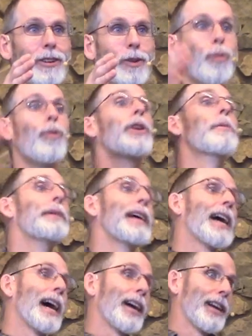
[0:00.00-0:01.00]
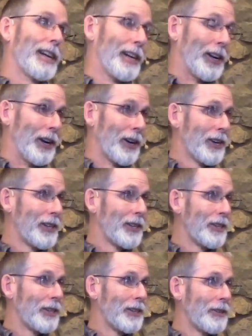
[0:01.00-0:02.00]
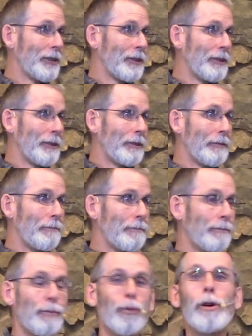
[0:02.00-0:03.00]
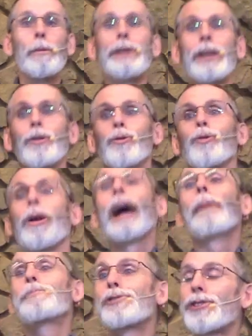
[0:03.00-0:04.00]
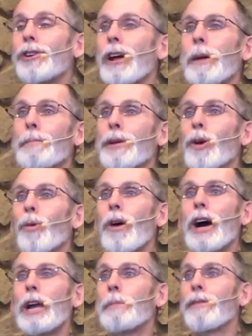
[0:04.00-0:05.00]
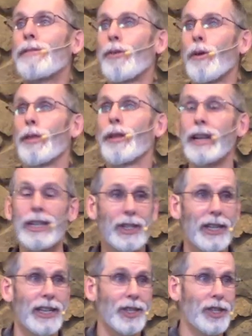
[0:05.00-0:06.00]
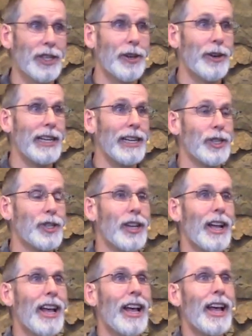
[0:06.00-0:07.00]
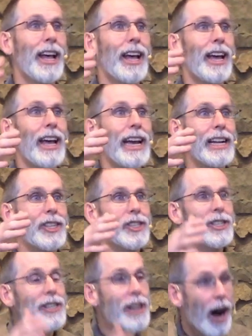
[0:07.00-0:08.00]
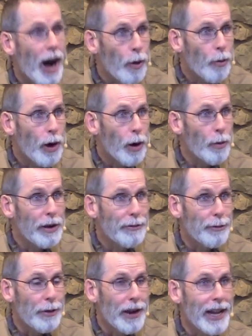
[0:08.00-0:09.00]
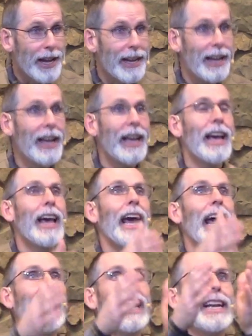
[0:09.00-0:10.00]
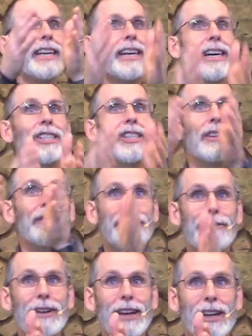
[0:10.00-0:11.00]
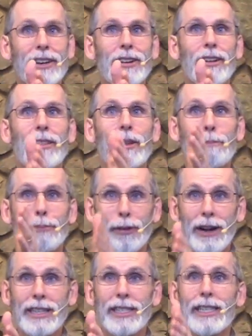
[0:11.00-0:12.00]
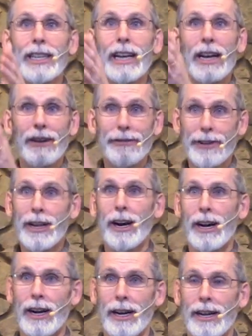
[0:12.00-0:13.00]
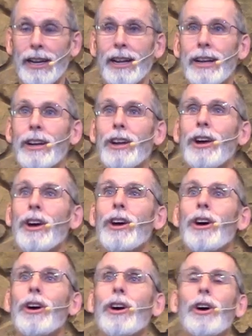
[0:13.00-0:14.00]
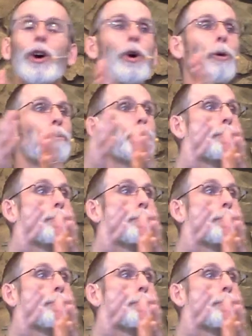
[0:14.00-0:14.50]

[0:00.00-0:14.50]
we'll be out of here will be raptured up and away before things get serious. It's not what we've read, and it doesn't fit the precedent of God who,